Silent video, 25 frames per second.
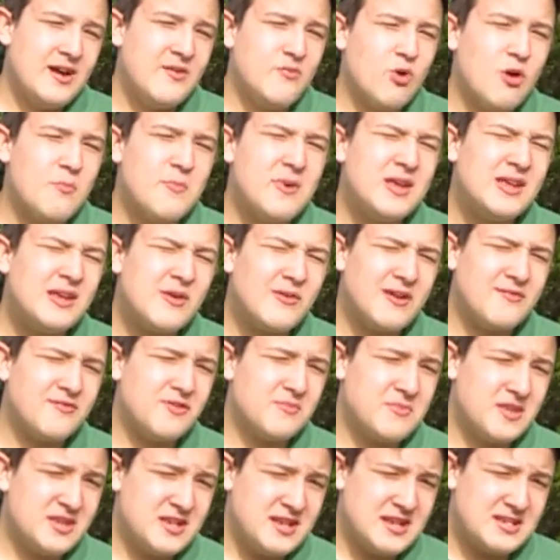And we'll be going
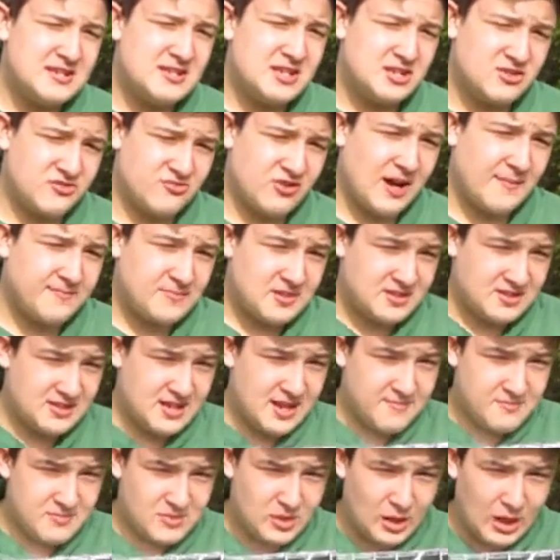from the easiest trap to
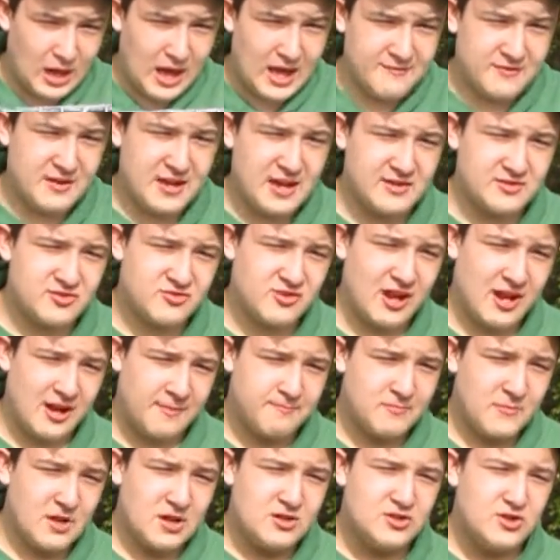set, the live cage
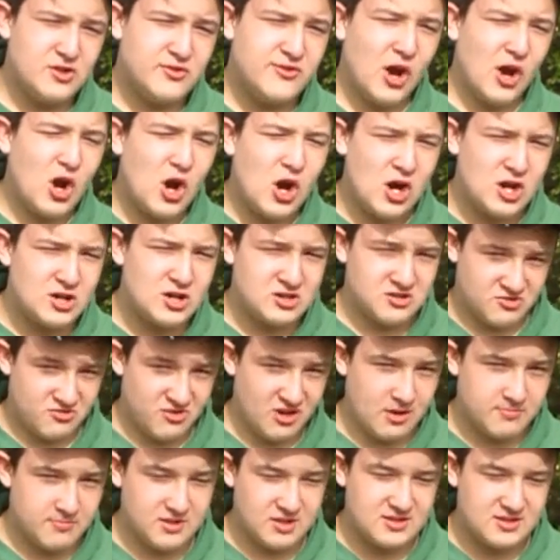trap, to the hardest
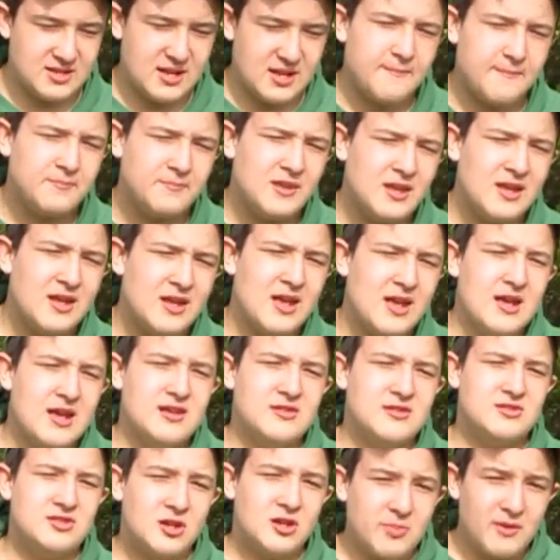trap to set,
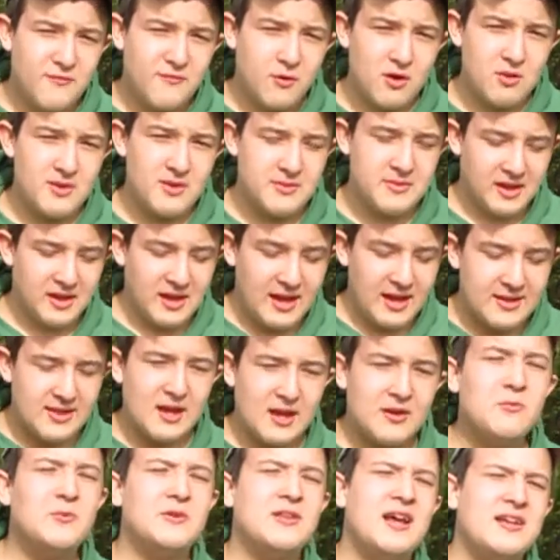and so before we begin,
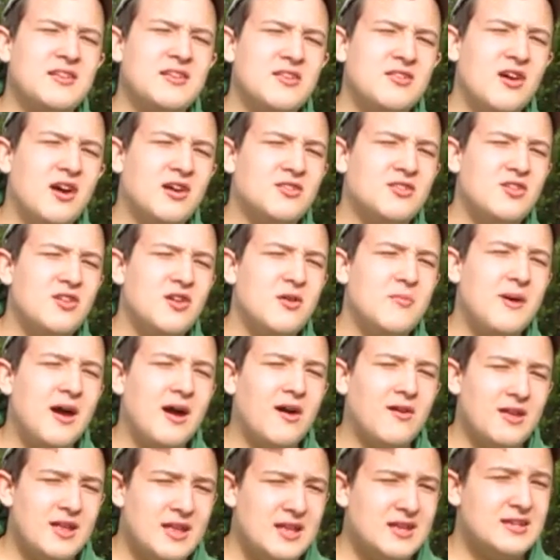I would like to talk to you
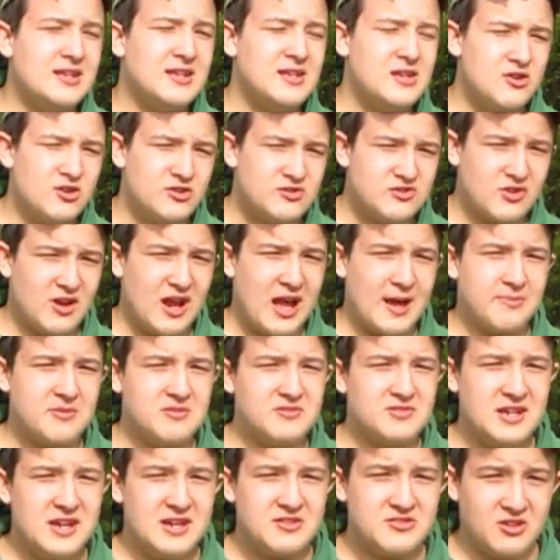about getting your
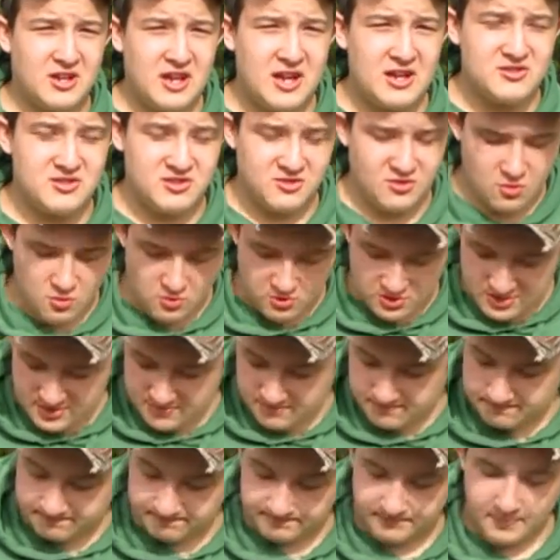trapper's education course.
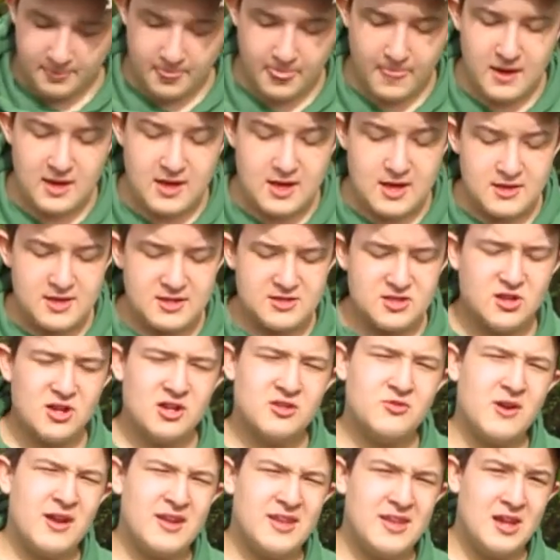This
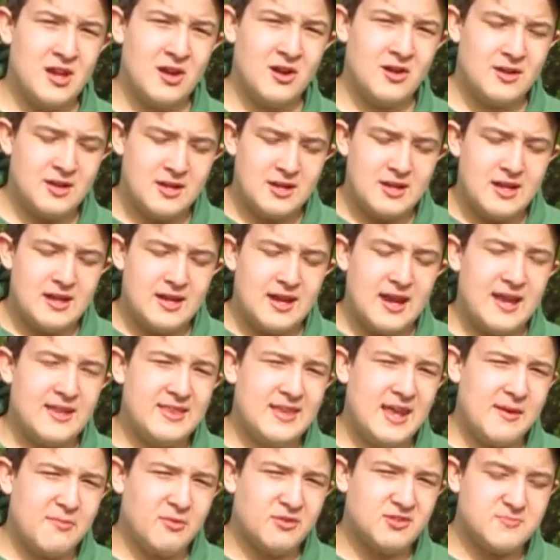code right here
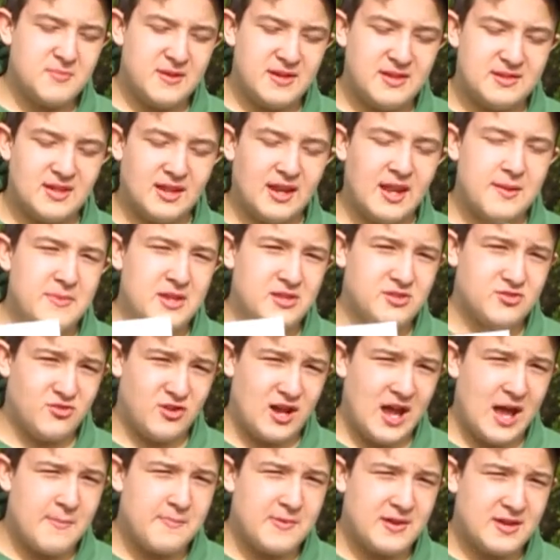enables me to let me
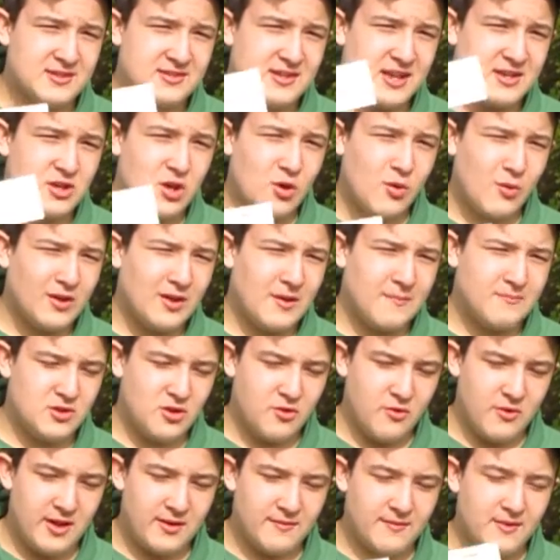trap because I know what I'm
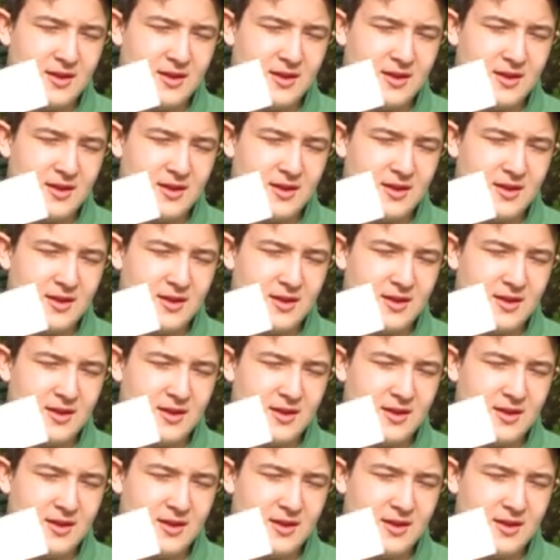doing.